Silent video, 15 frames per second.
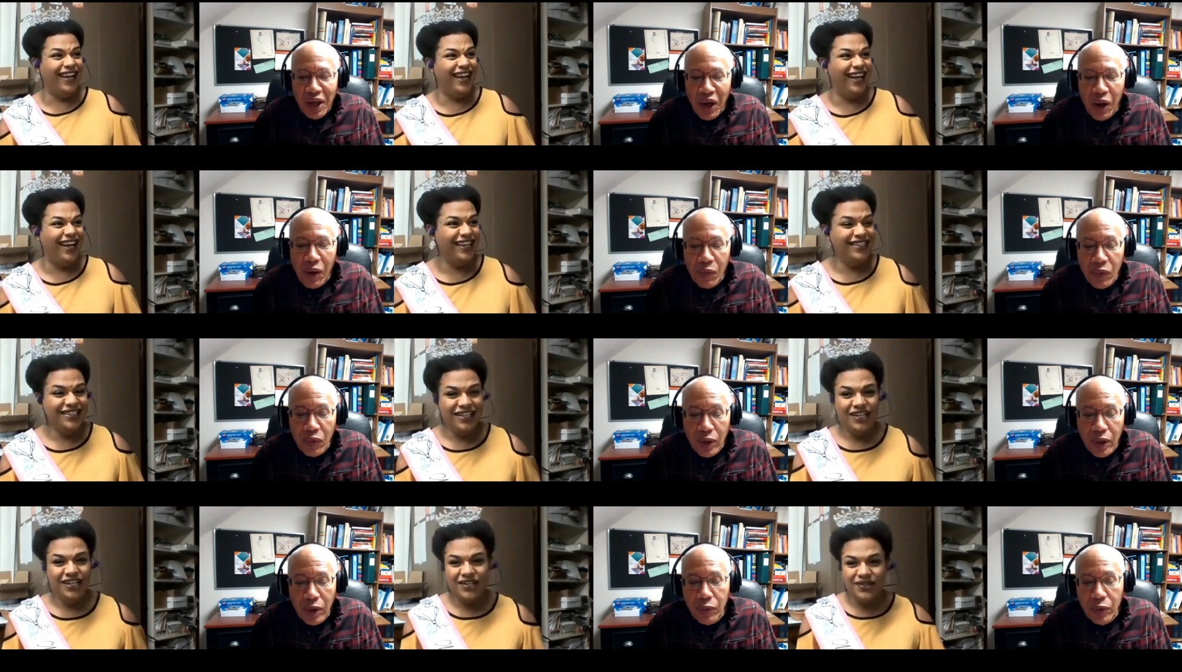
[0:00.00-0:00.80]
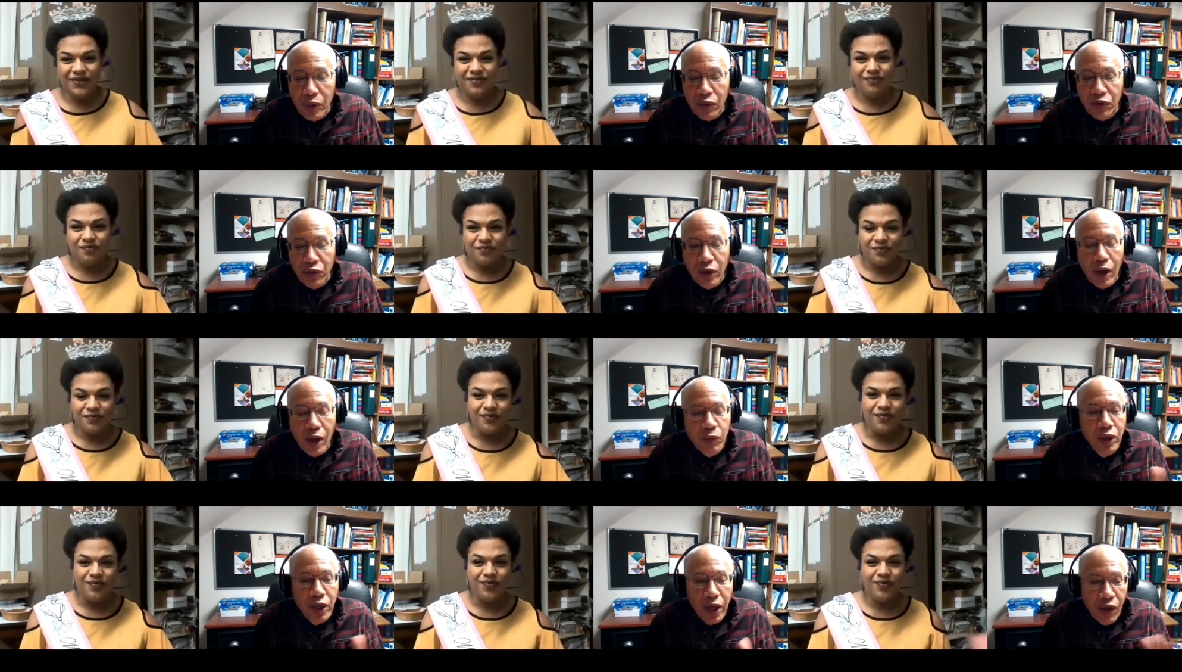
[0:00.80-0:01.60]
Speaker 1: uh, so
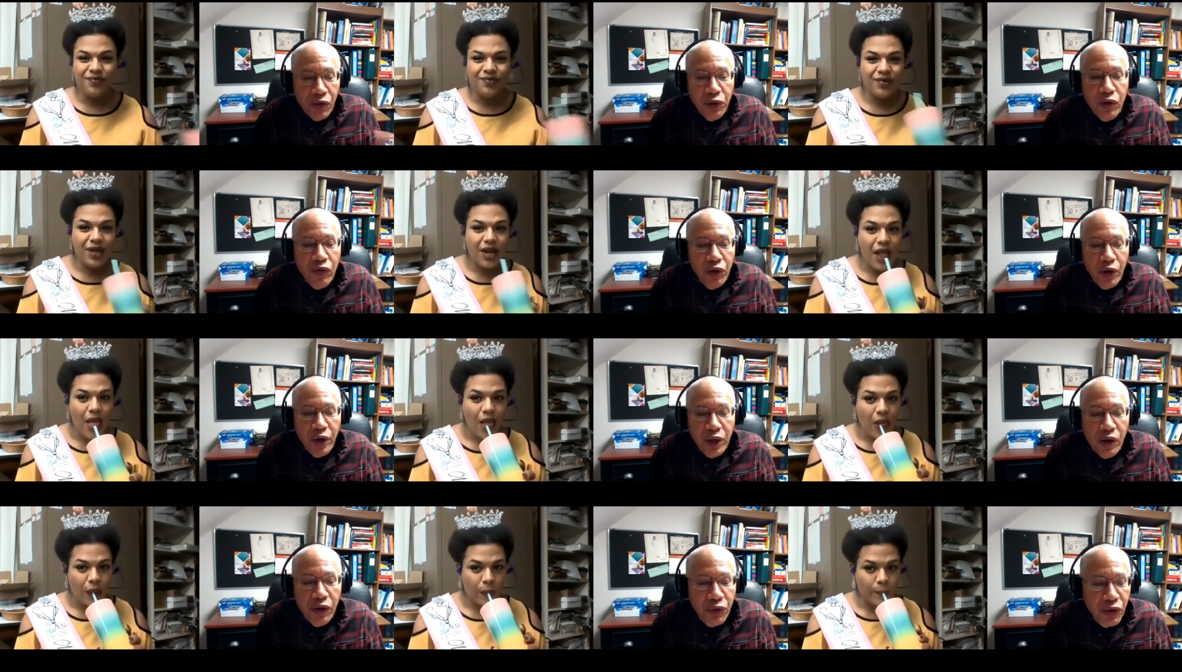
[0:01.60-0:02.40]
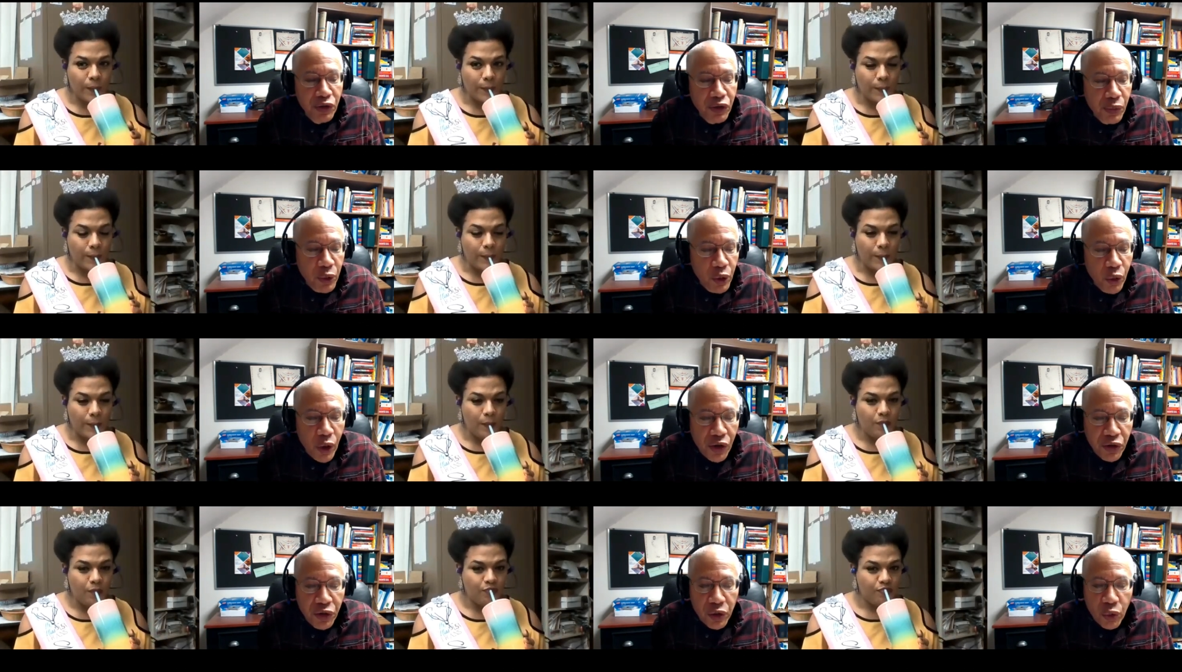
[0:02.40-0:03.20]
I'm going to ask you a very country simple
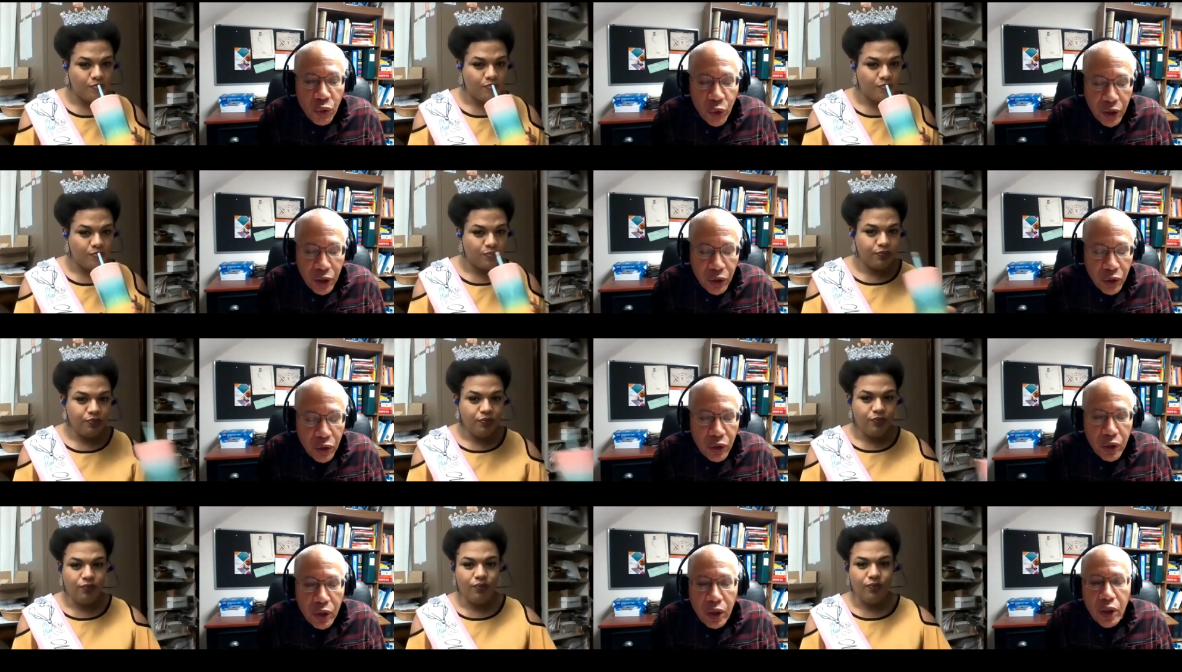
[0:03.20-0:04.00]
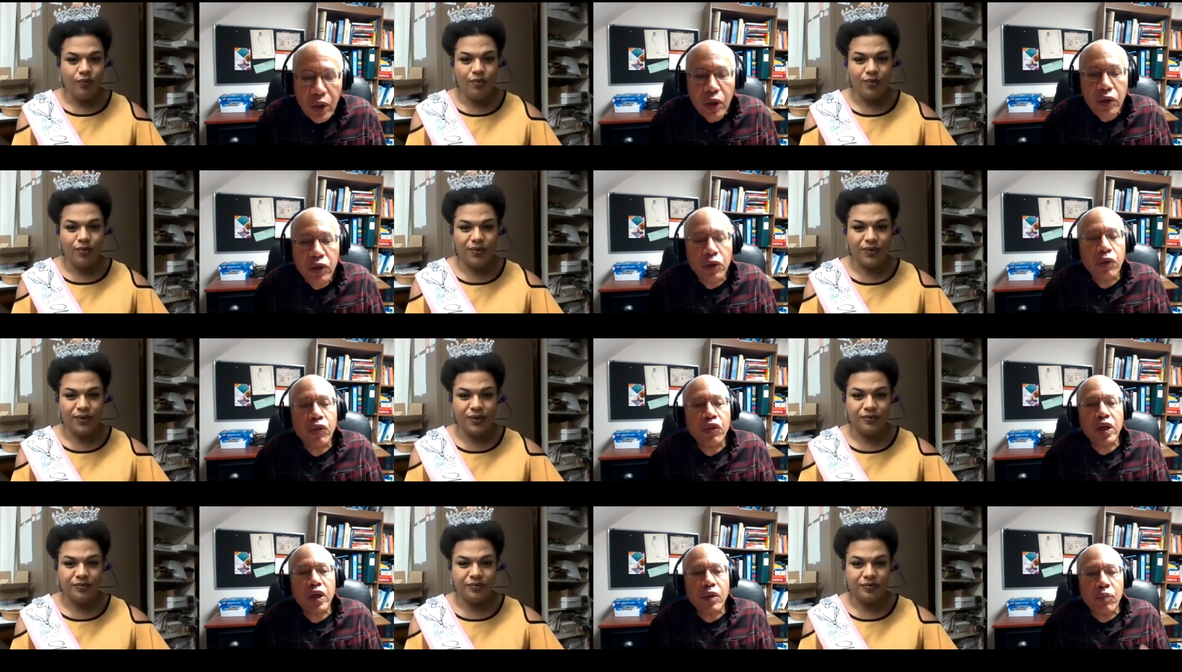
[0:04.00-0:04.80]
question. What do you
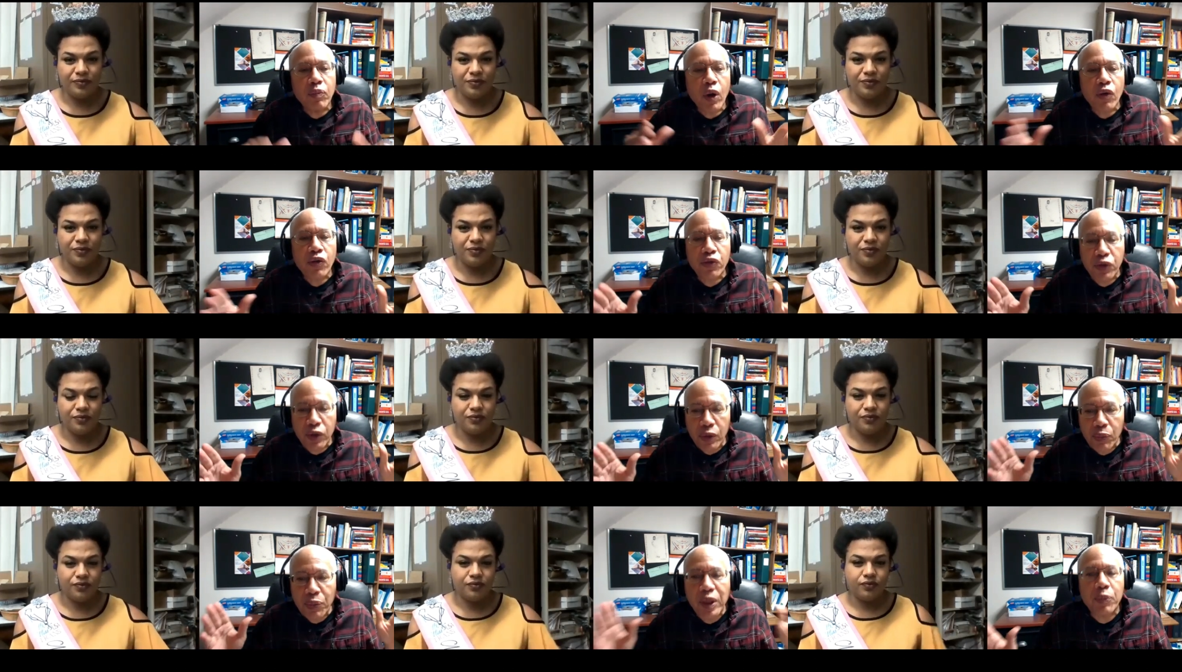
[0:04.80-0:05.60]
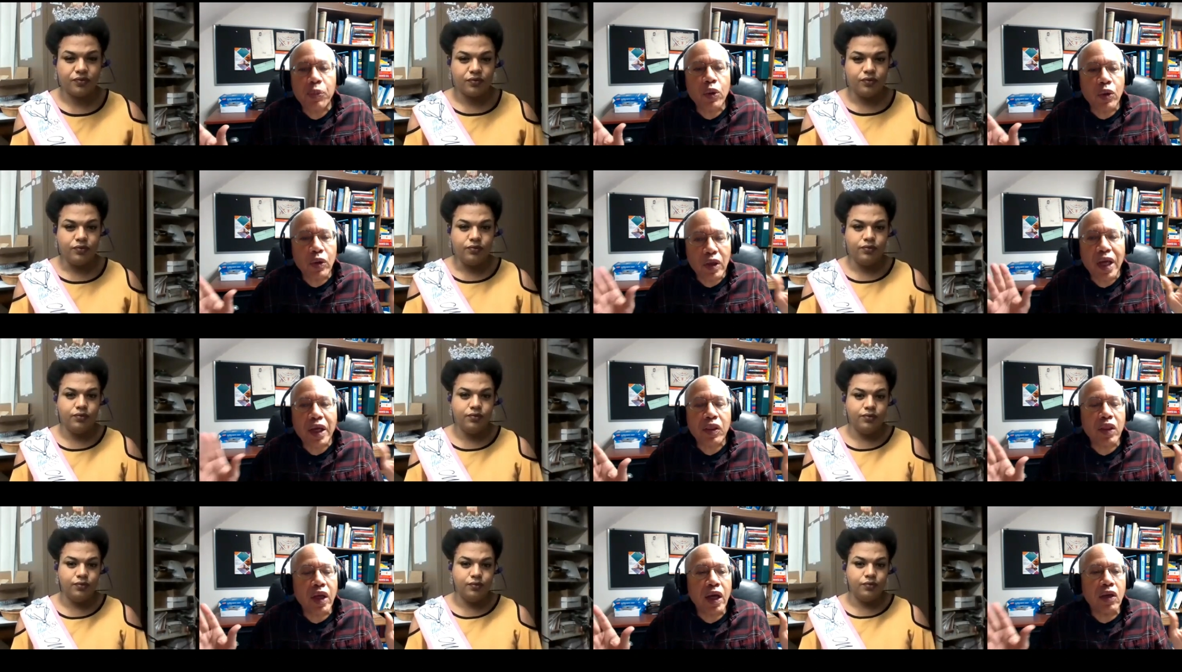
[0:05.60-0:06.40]
think most people
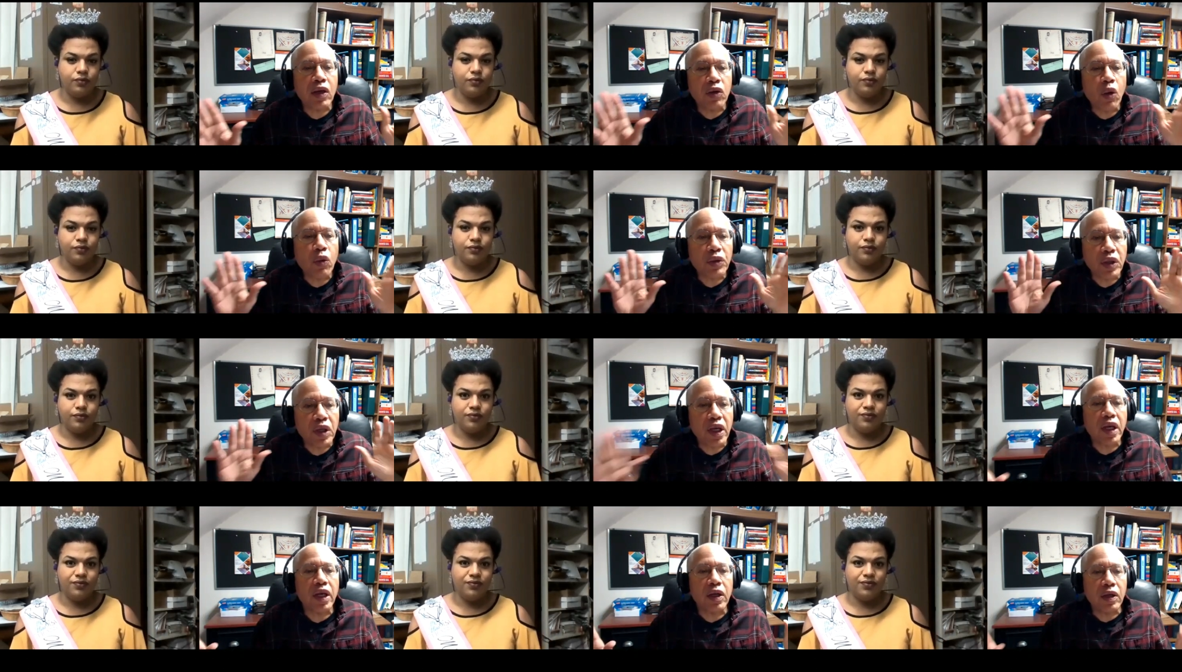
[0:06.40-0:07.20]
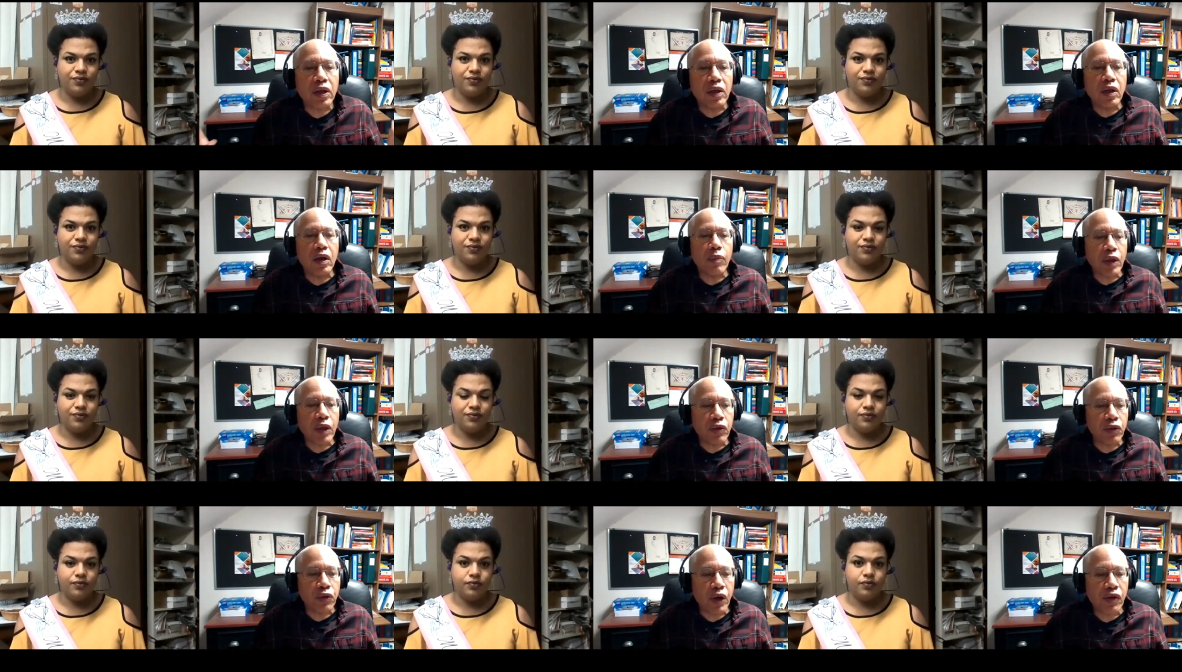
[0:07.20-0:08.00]
like that don't get
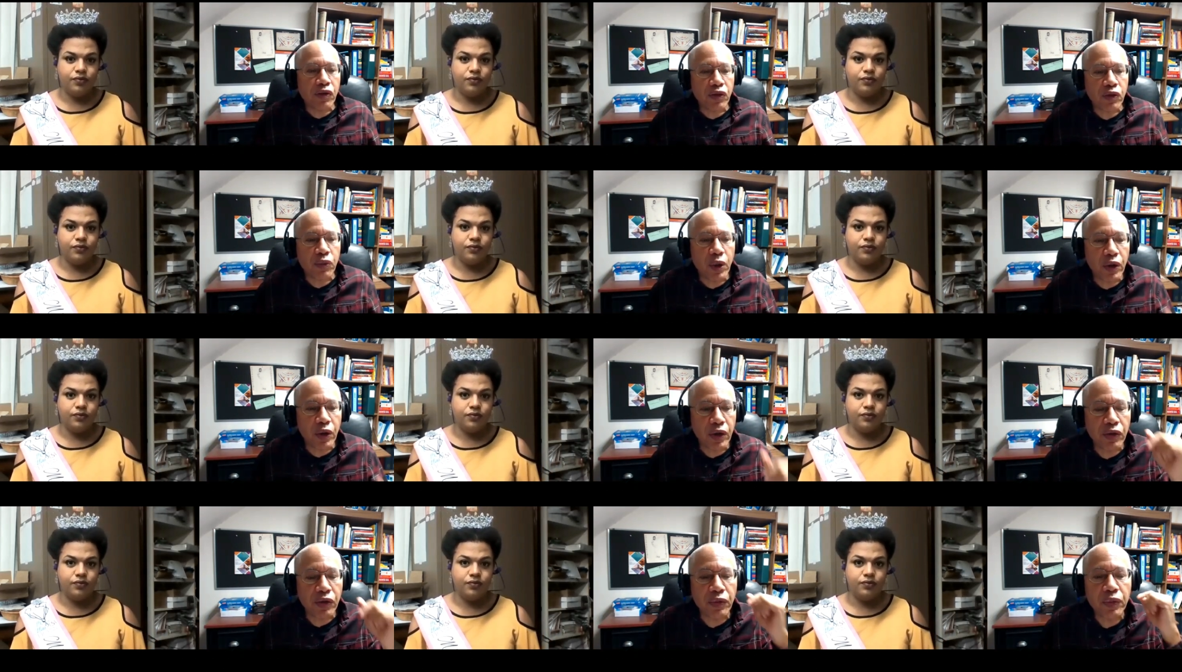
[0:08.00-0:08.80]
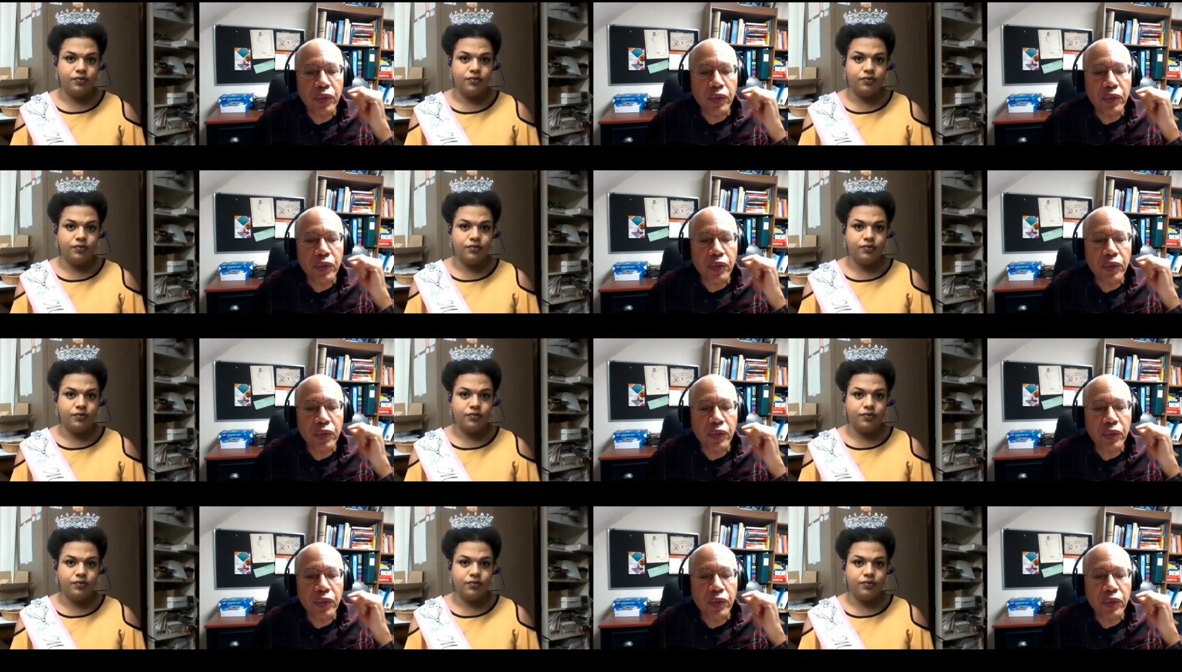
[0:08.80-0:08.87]
about the trans experience?